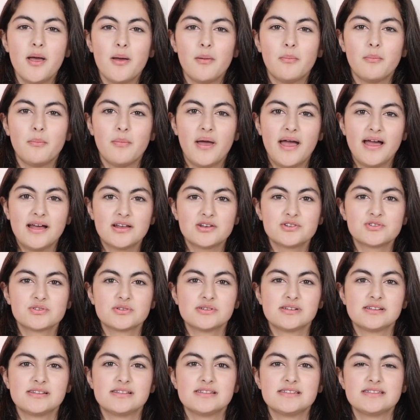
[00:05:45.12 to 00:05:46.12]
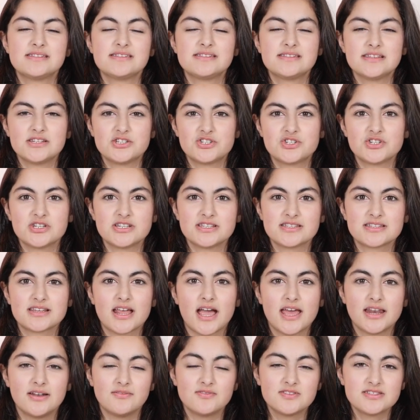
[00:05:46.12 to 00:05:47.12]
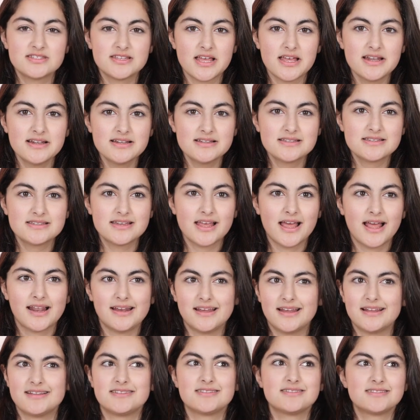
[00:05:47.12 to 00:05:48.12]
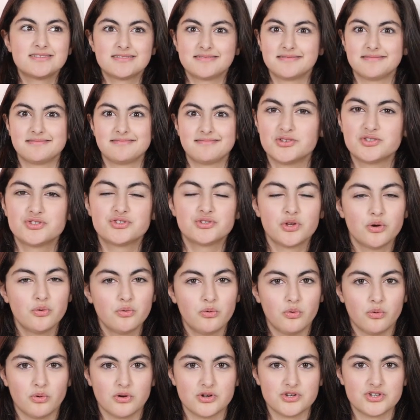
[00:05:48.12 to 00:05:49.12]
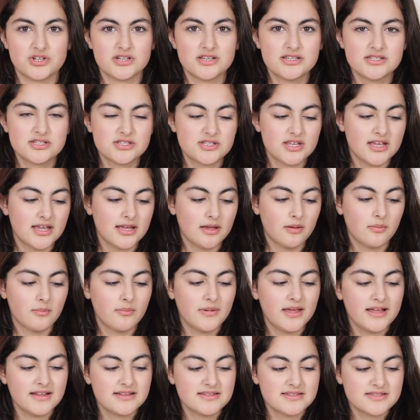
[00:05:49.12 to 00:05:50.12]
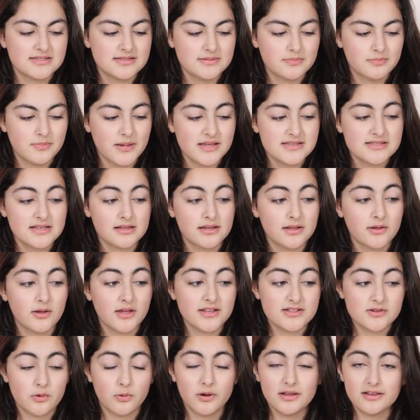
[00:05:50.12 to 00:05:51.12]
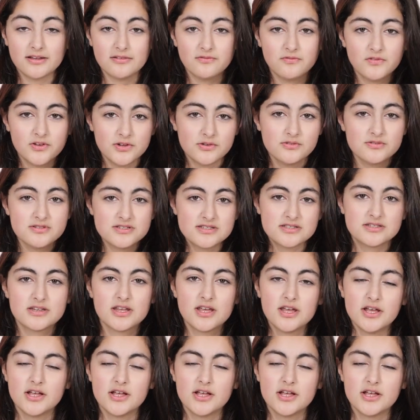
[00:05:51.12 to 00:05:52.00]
mandarin citrus kind of scent, and it's so gorgeous. It's oil infused,